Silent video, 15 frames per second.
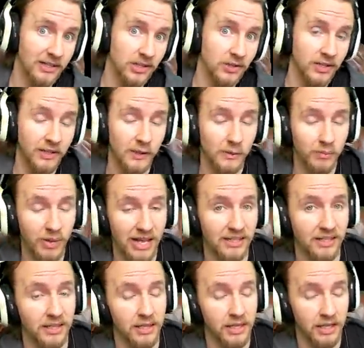Do you think it's better
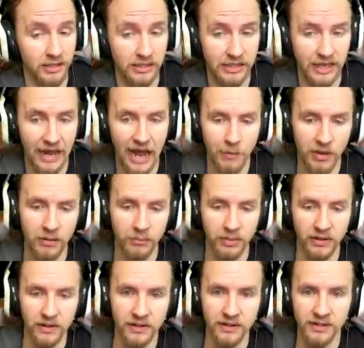than the under the hammer?
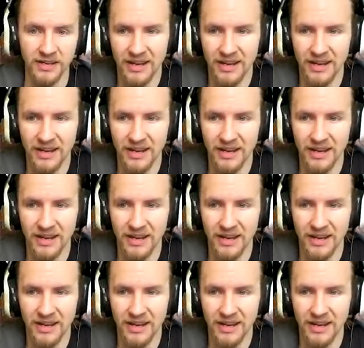Because